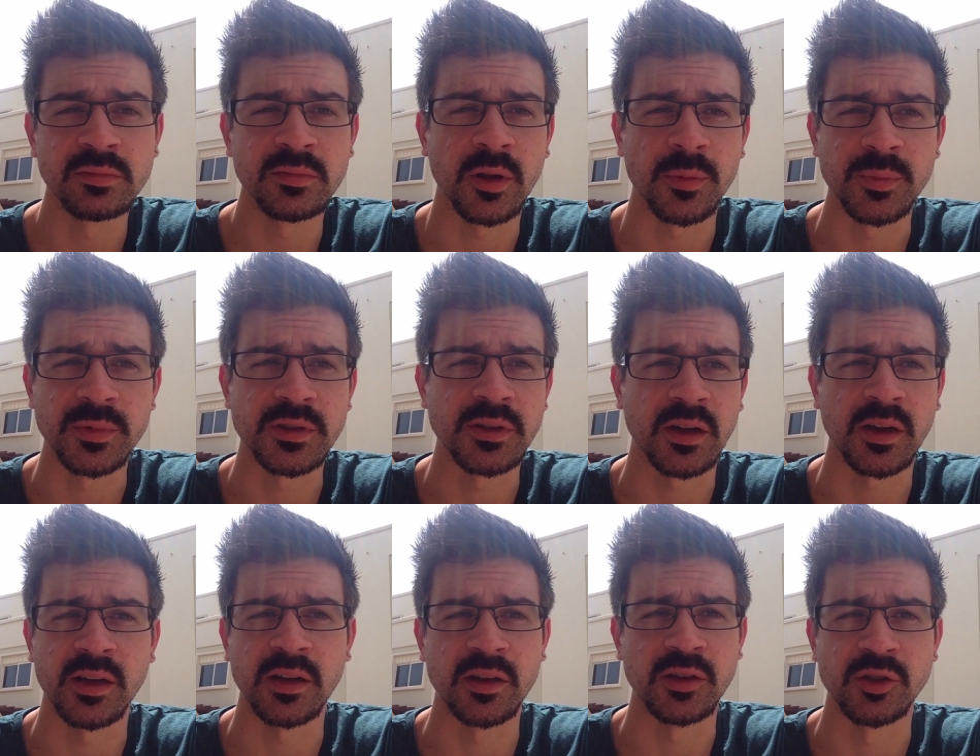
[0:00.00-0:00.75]
I'm
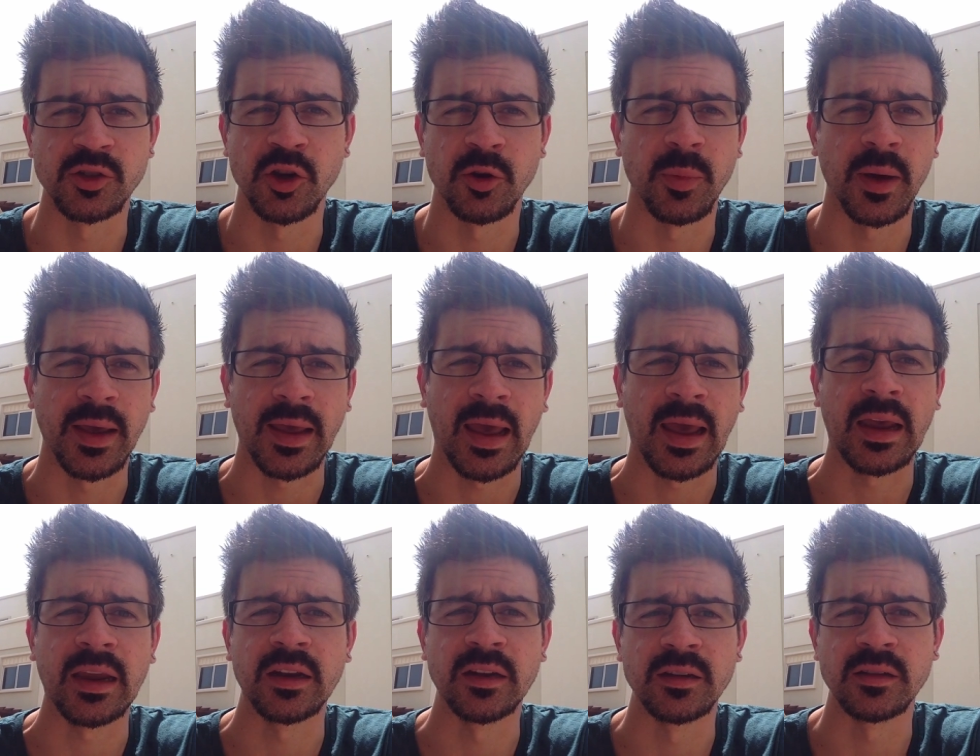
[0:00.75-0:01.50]
stuck in a job I
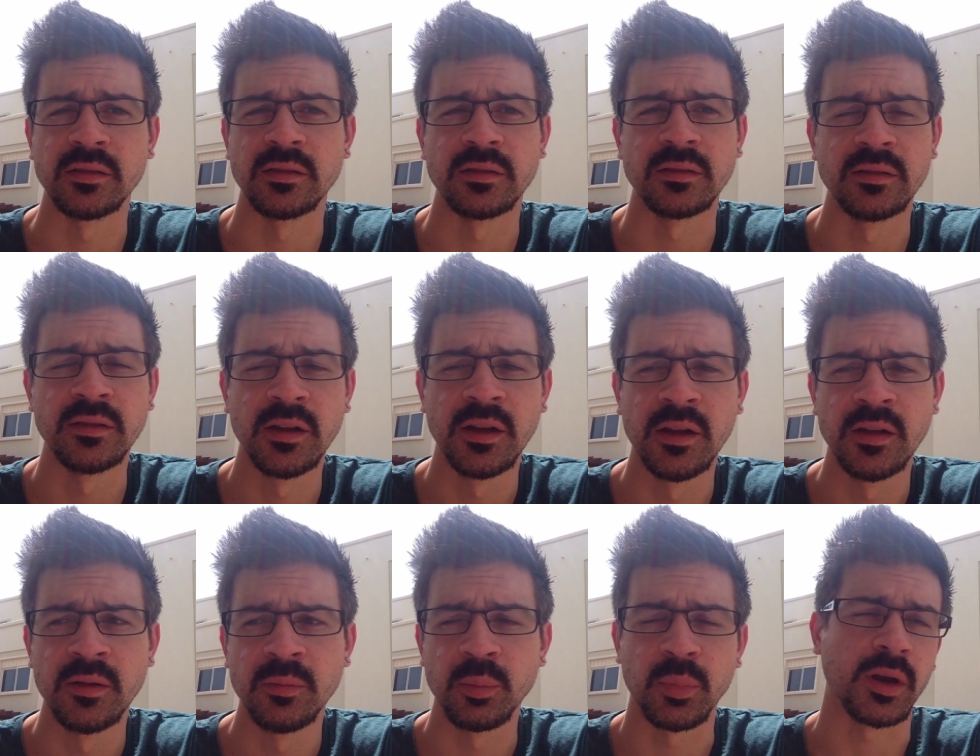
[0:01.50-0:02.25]
hate,
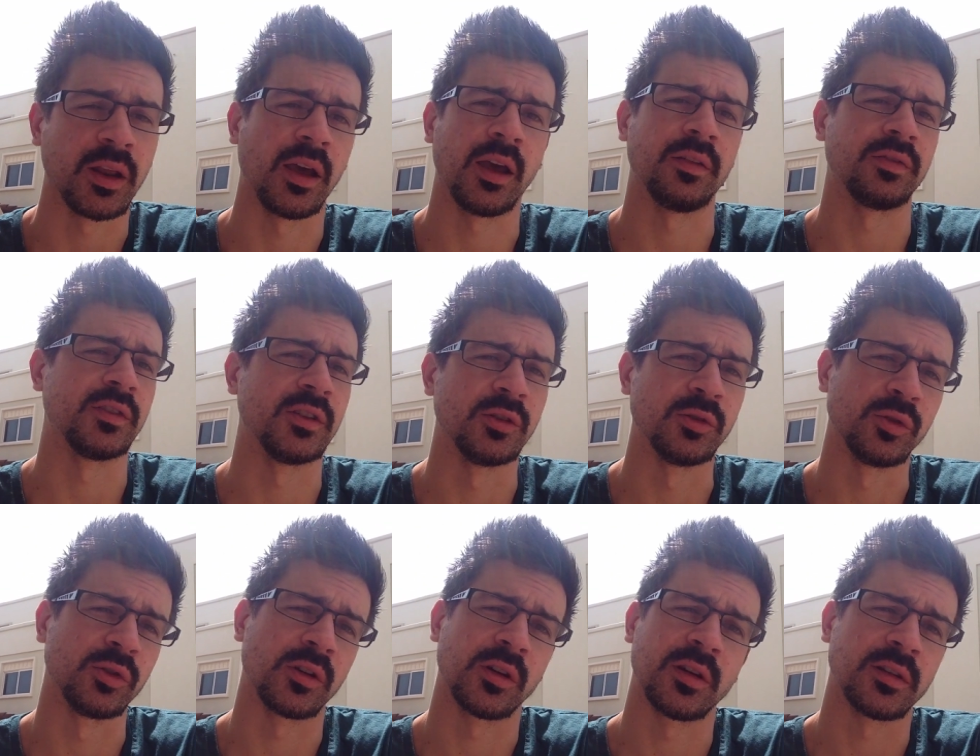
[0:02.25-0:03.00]
but I have to
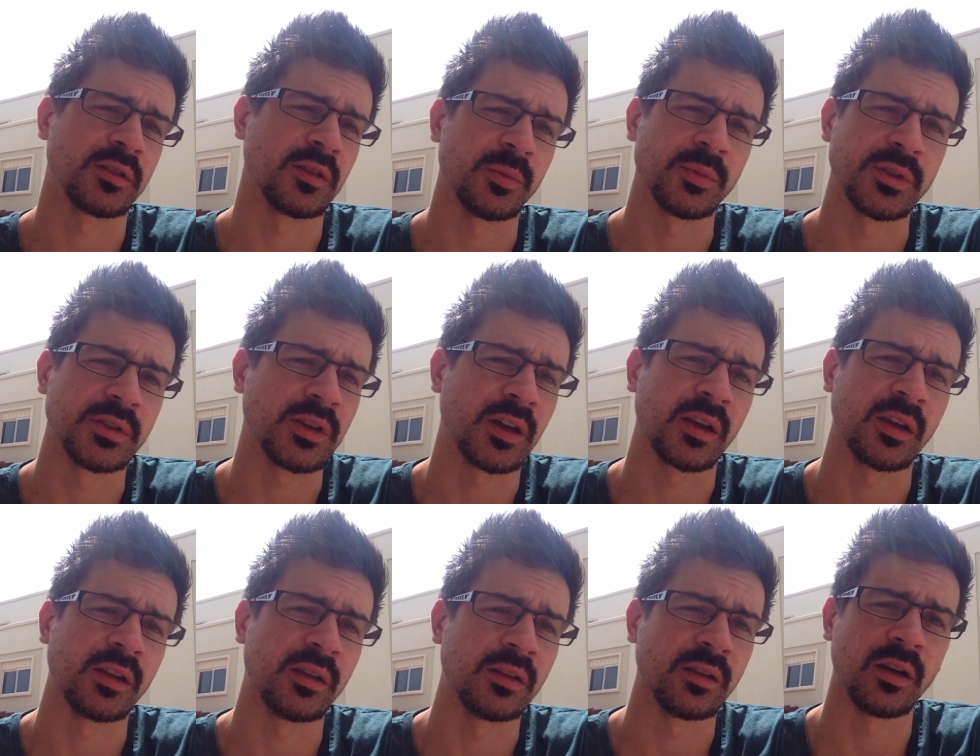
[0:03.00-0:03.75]
do it because I'm
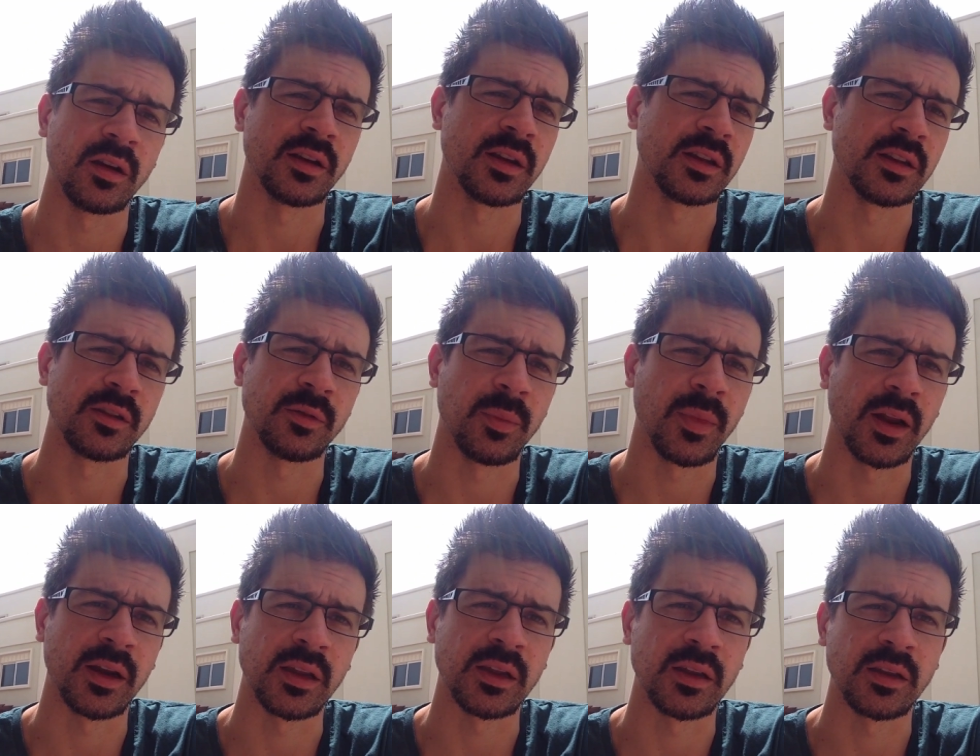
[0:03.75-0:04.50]
stuck in it. I need the
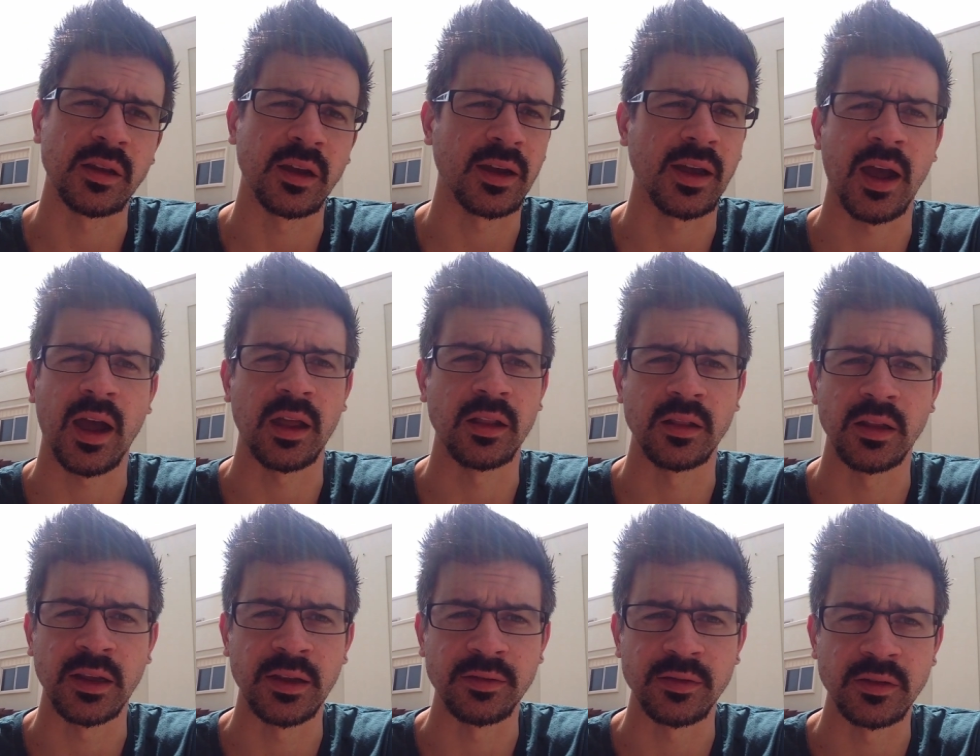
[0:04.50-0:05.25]
money. I
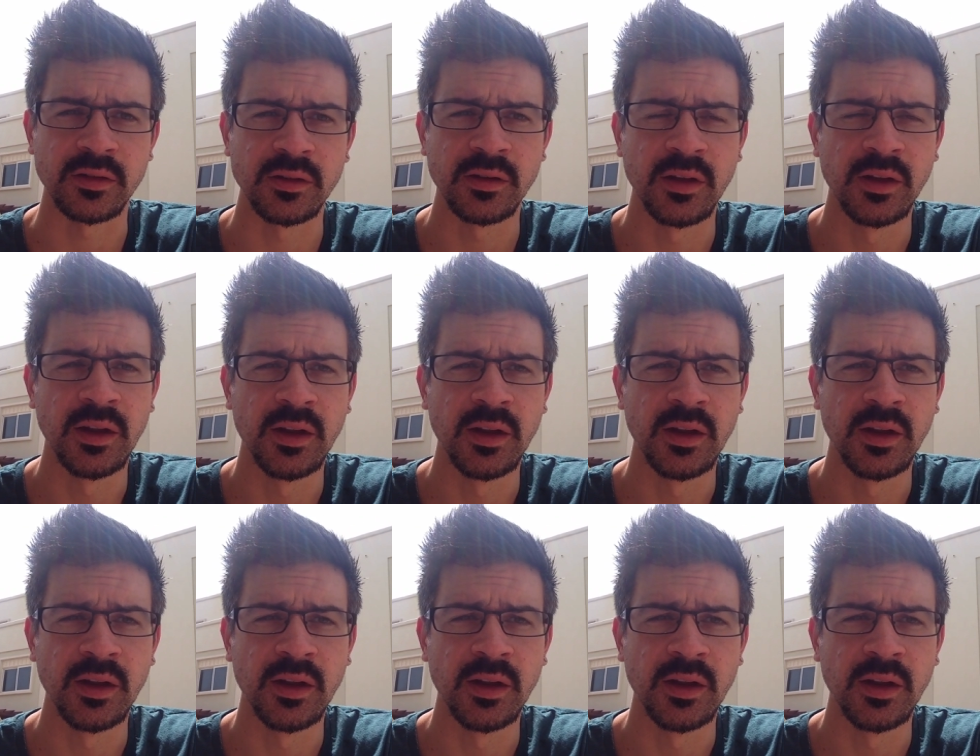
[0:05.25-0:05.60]
can't leave it.